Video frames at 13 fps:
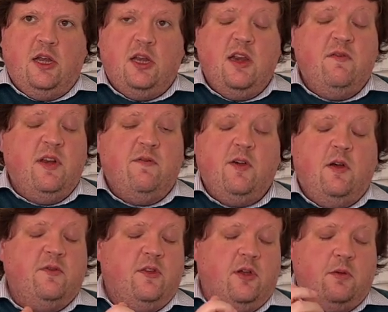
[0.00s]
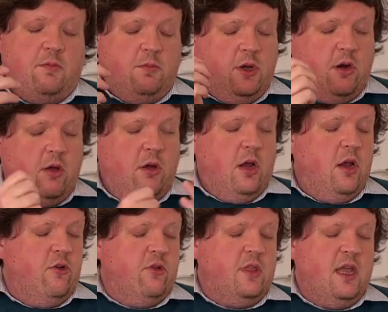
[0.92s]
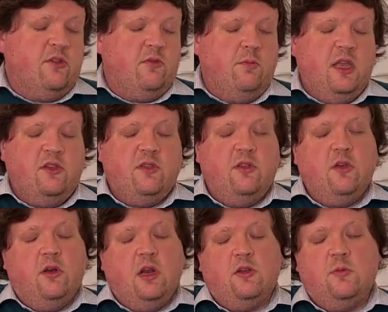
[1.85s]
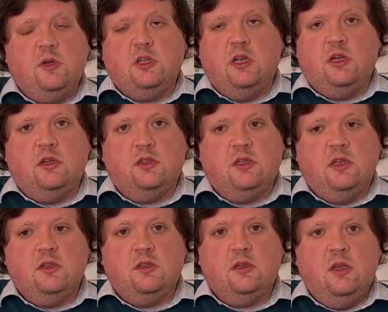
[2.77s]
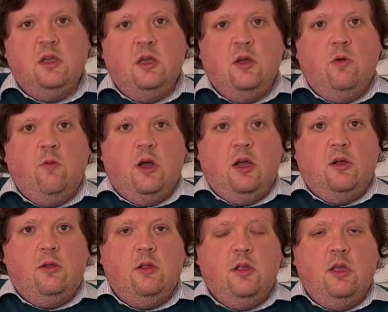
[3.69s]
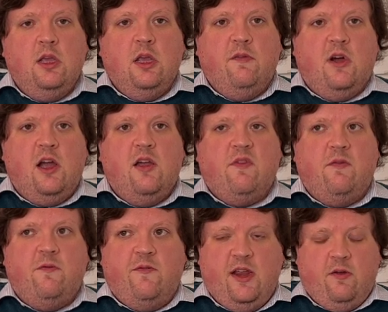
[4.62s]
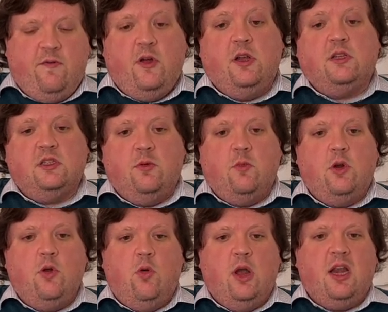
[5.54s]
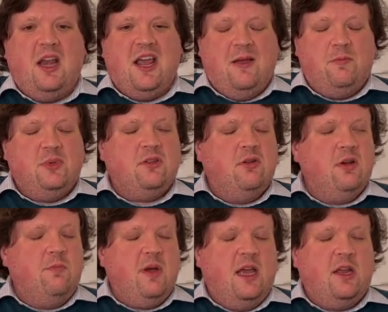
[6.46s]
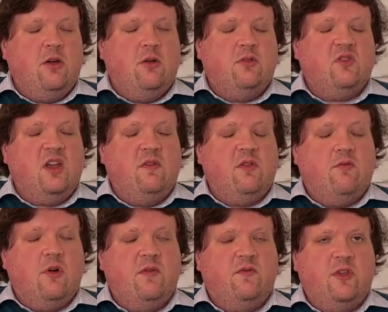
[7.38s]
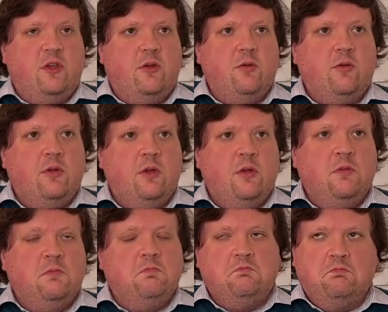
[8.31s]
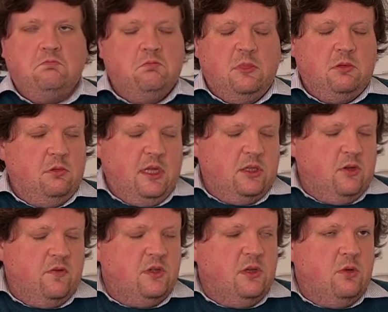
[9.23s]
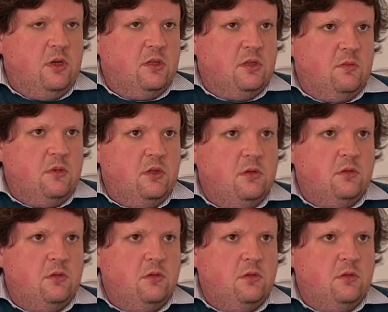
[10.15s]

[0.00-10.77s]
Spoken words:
And even if after, you know, 100,000 bets, they turn out to be geniuses, well, if I ever find someone who I can absolutely bank on to have the right view, that's obviously worth something.